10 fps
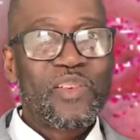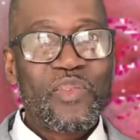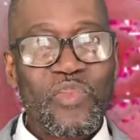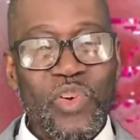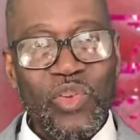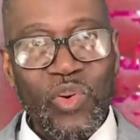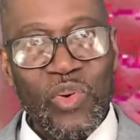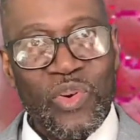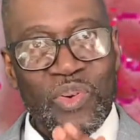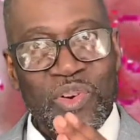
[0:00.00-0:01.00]
for your
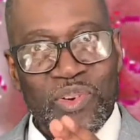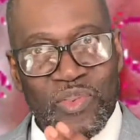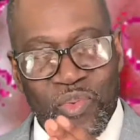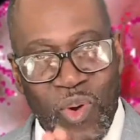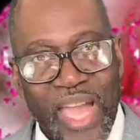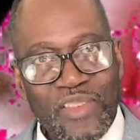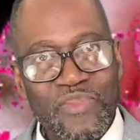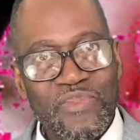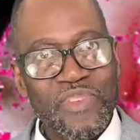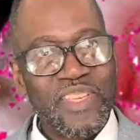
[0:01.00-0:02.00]
wife,
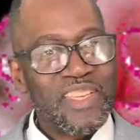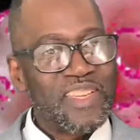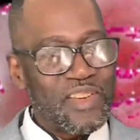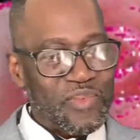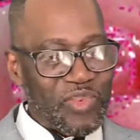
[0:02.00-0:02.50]
for